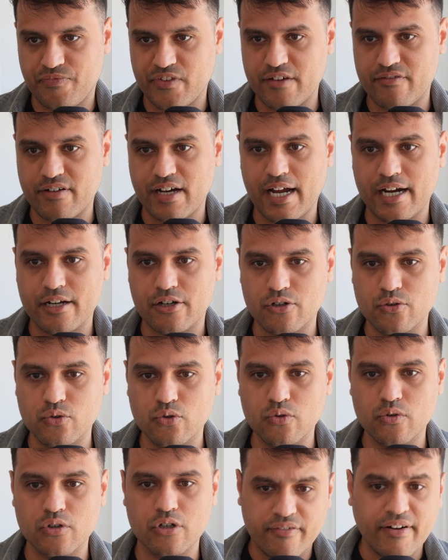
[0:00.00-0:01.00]
if I had
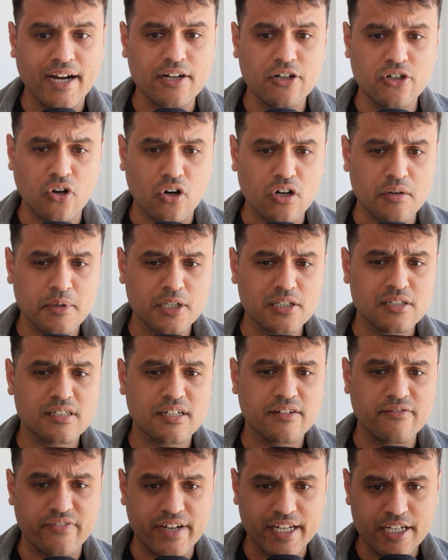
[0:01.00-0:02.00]
to talk about this
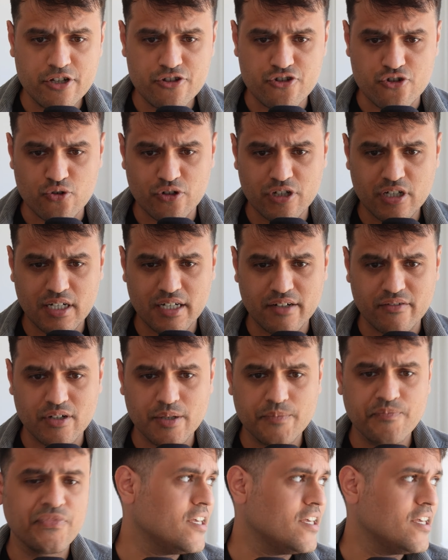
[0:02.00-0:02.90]
at a very junior level,